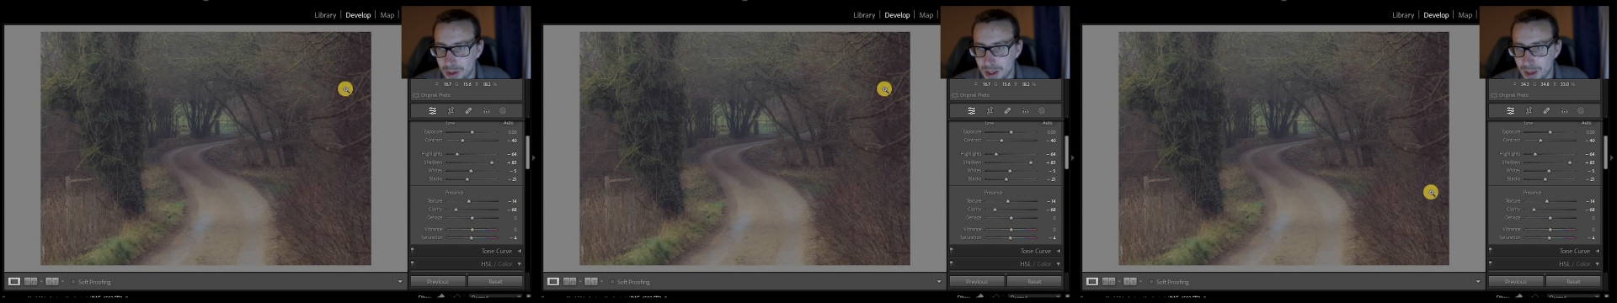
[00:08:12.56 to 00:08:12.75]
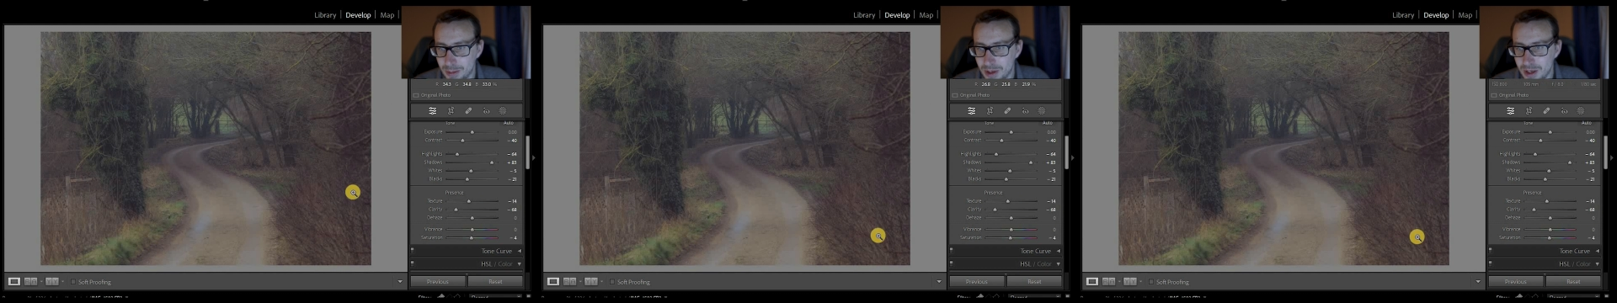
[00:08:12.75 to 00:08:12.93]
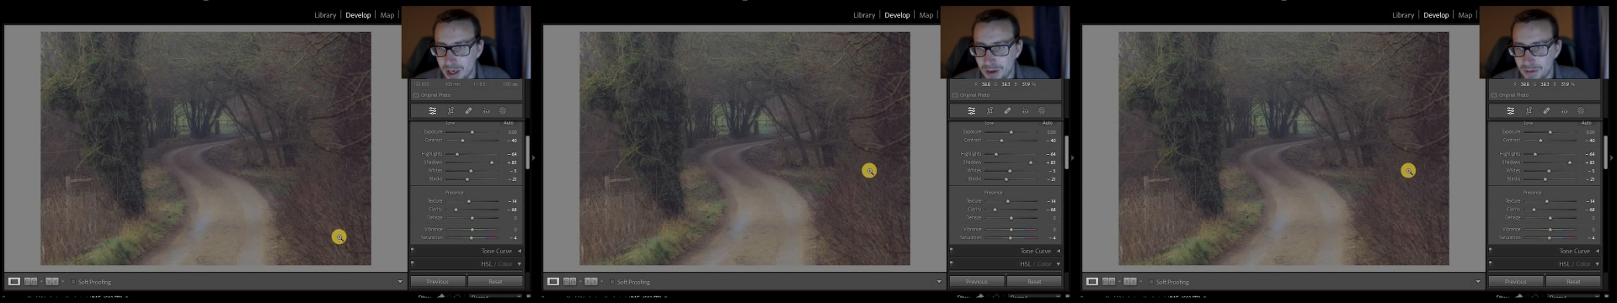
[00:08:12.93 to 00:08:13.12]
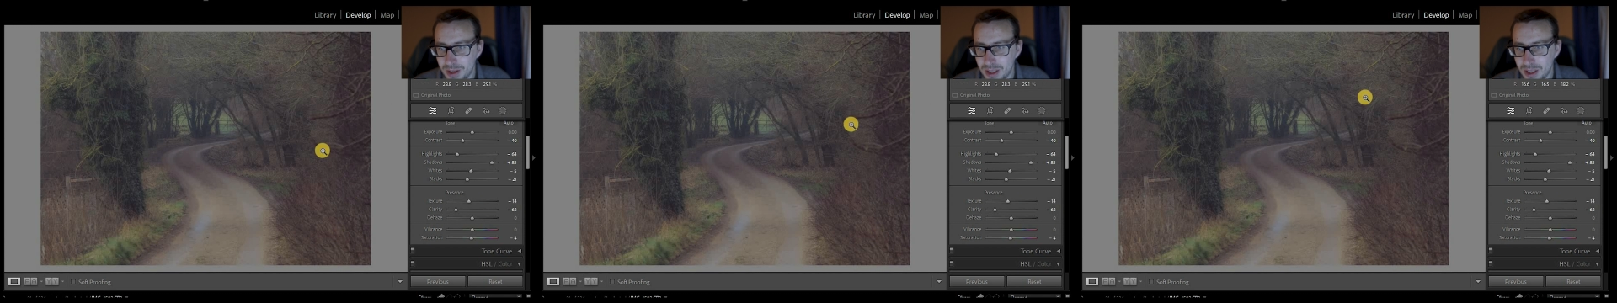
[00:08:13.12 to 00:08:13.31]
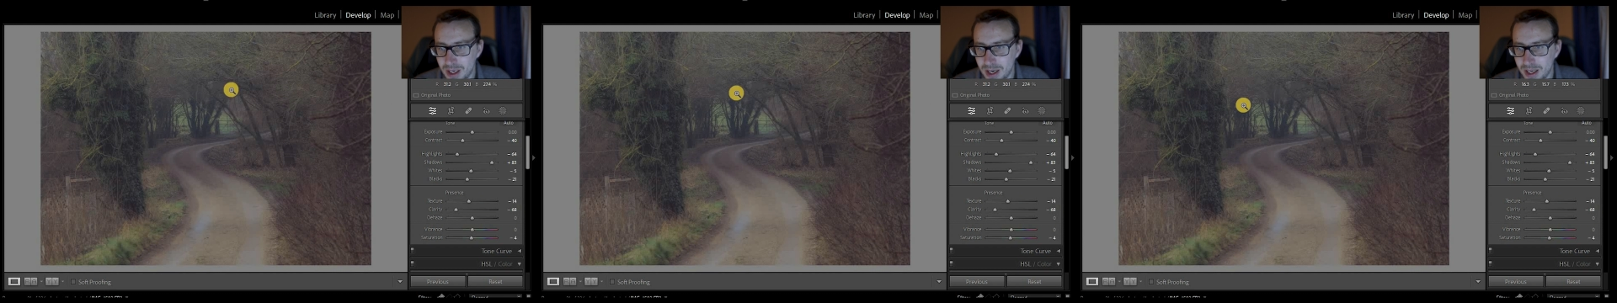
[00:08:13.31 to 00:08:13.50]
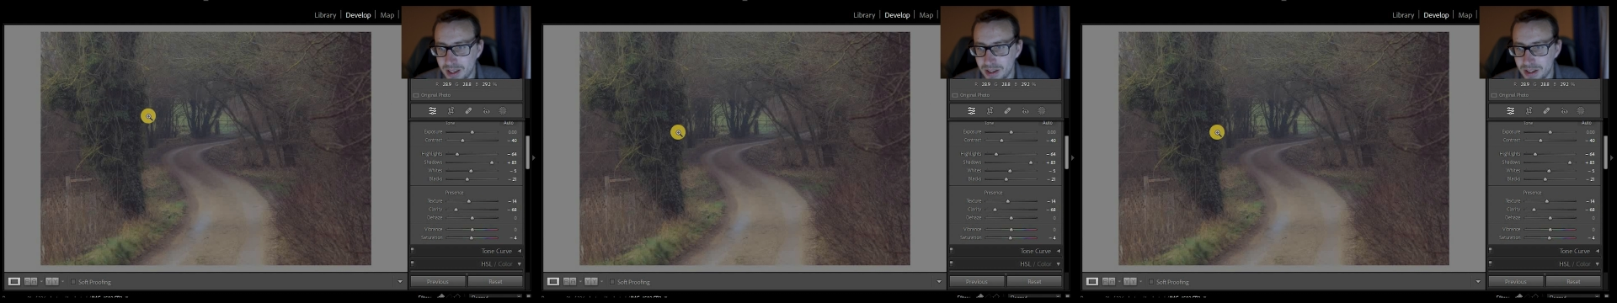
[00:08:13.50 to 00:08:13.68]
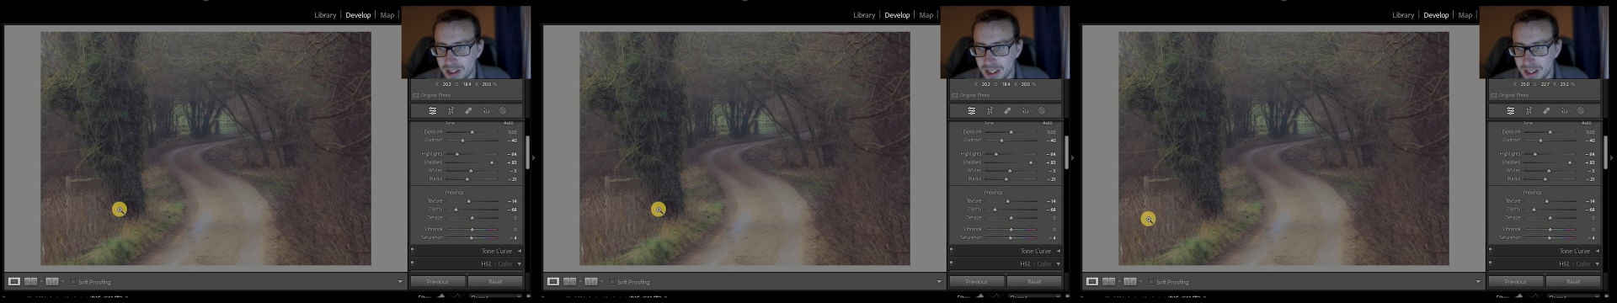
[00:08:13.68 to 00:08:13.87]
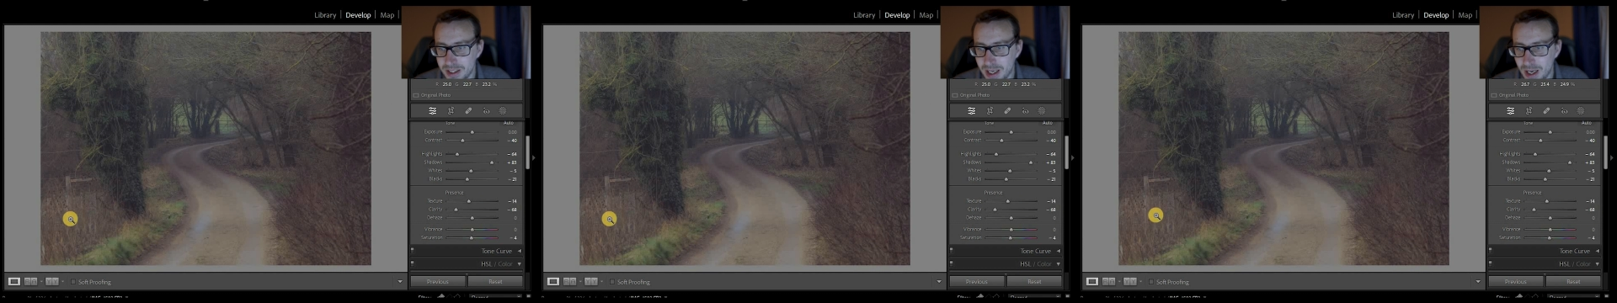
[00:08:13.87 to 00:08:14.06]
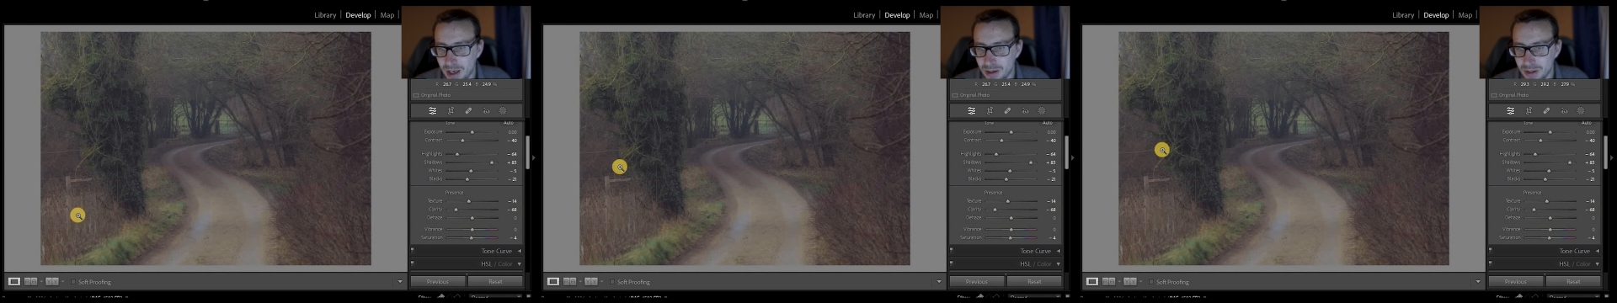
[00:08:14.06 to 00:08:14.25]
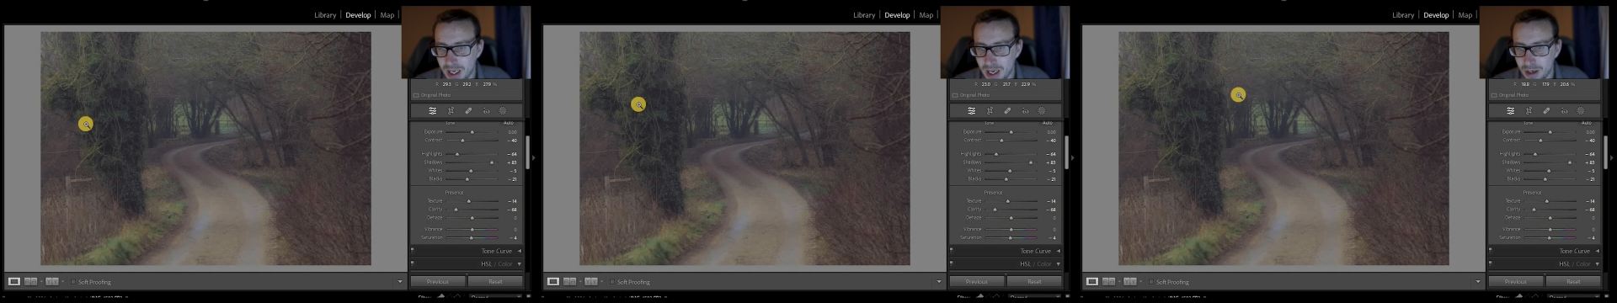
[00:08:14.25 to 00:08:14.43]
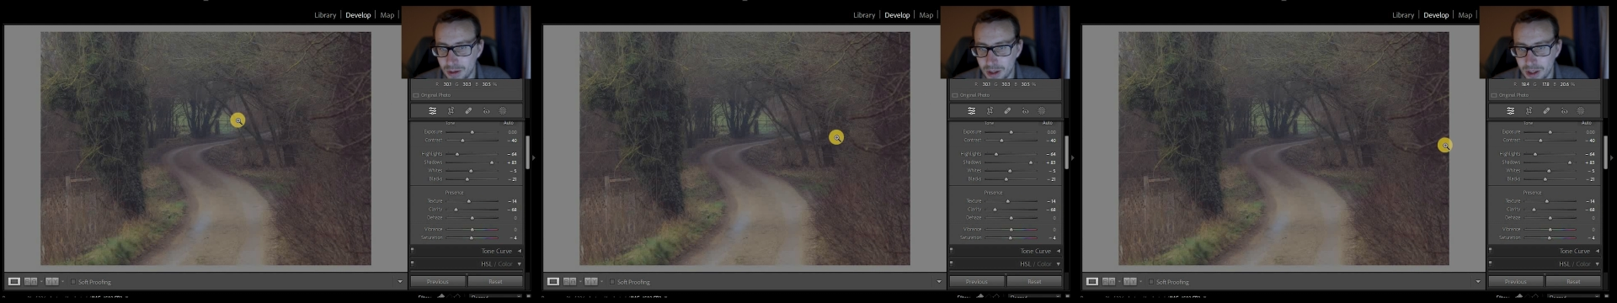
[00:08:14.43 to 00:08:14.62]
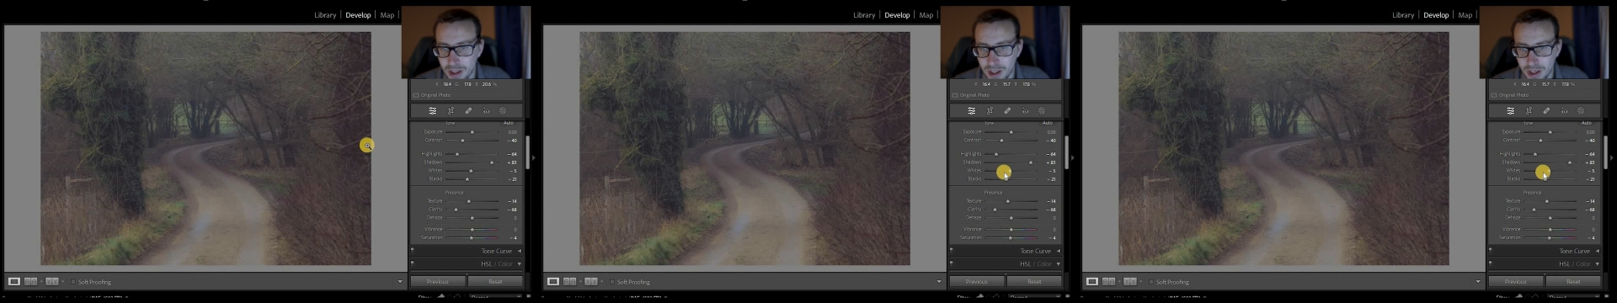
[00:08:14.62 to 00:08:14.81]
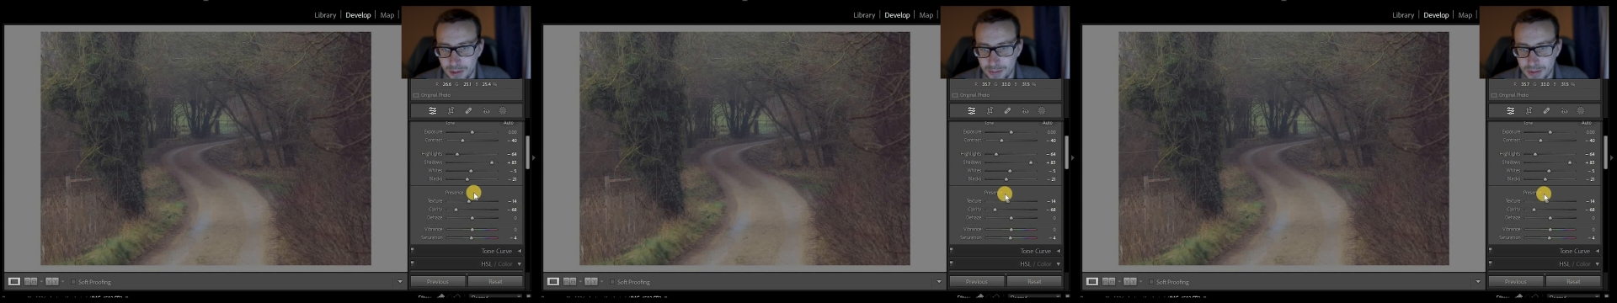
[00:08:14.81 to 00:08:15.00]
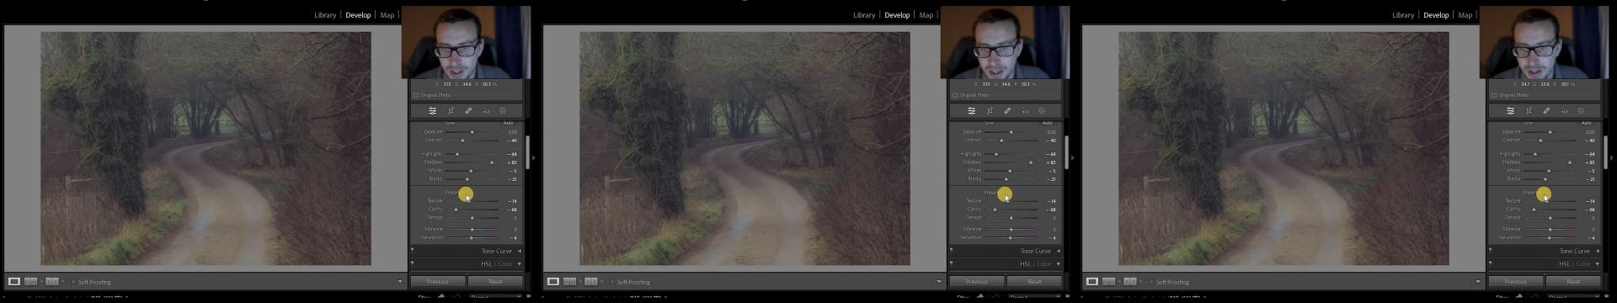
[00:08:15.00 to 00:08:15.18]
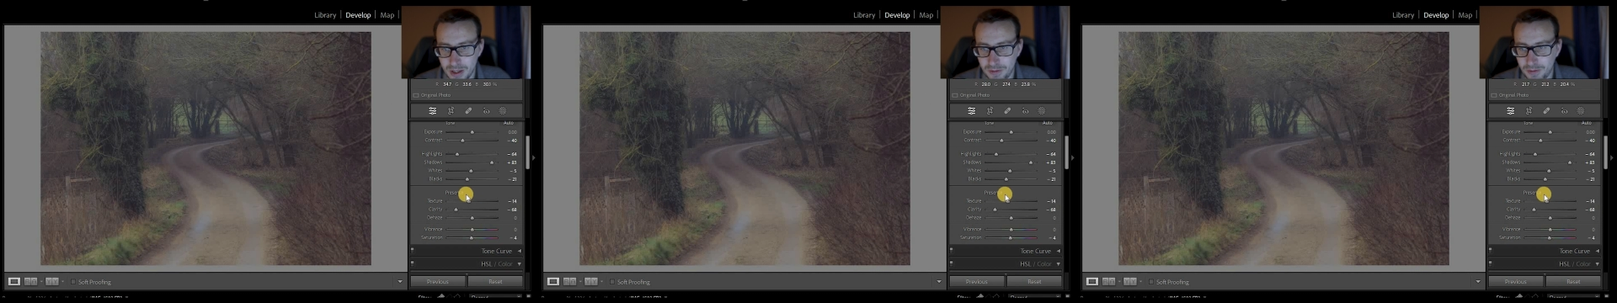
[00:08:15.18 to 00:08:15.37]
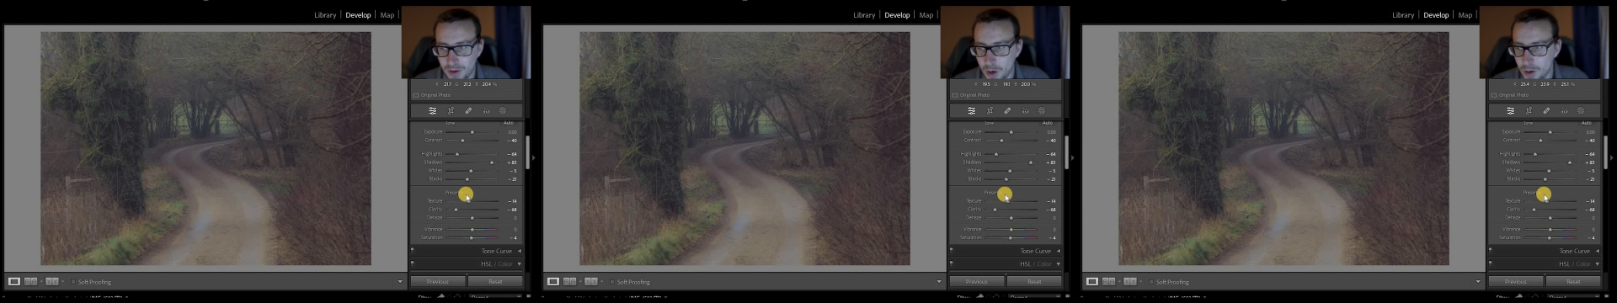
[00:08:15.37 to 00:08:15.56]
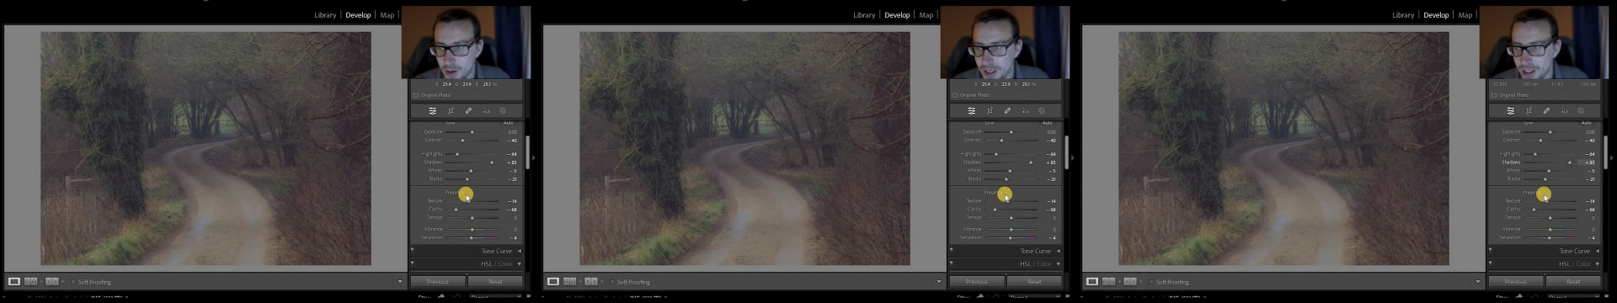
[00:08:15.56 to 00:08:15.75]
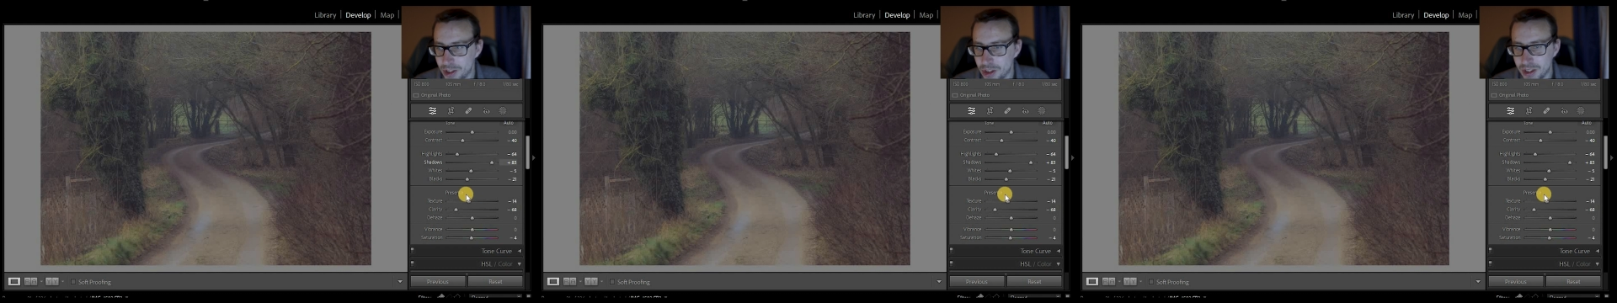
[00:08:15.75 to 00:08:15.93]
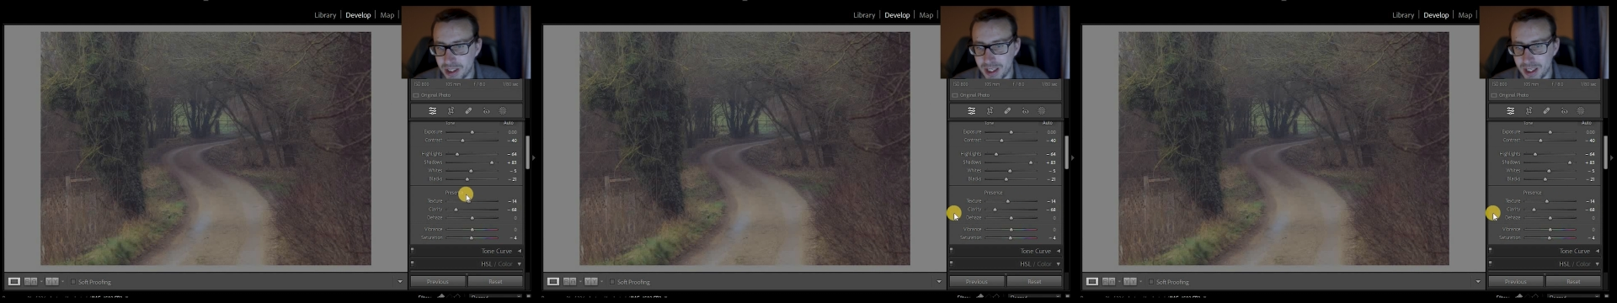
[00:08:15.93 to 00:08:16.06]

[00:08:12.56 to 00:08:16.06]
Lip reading: I'm loving the lack of detail now in the foliage.